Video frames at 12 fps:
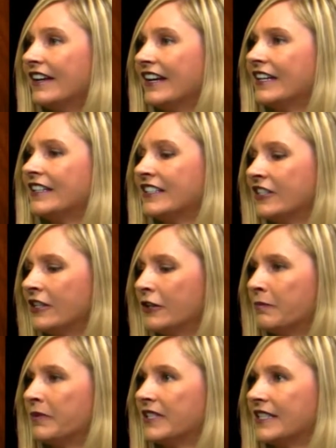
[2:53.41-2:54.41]
And it, you
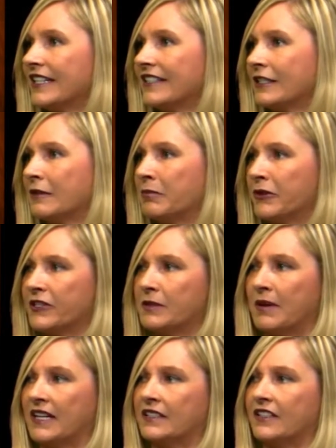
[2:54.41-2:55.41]
know, puts things in
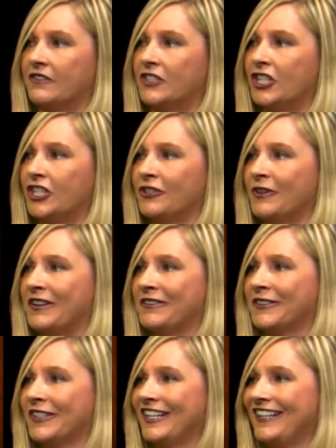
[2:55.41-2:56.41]
perspective too
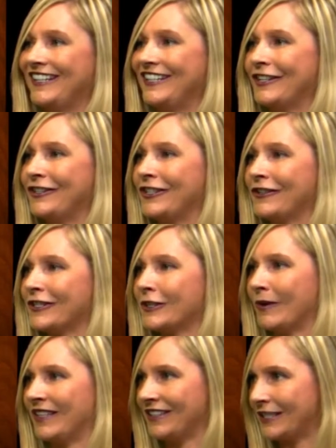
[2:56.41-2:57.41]
of, you know, you don't
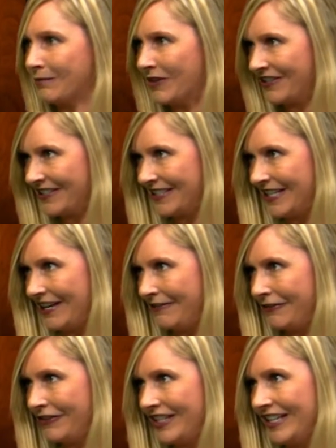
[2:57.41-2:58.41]
sweat the small
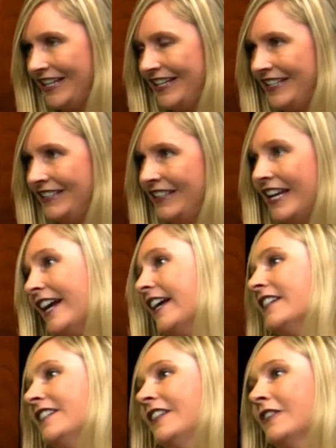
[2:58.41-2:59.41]
stuff, and
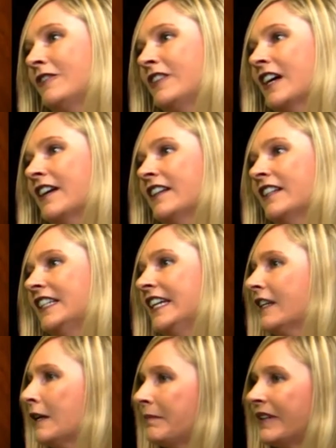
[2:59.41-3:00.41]
that, you know, you got to
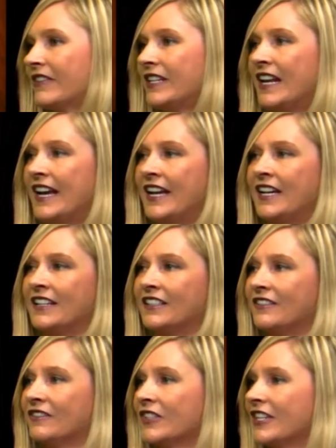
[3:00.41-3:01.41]
get up every day
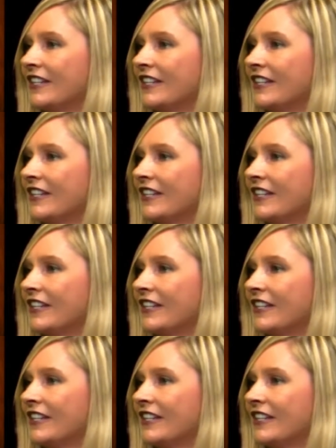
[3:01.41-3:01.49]
and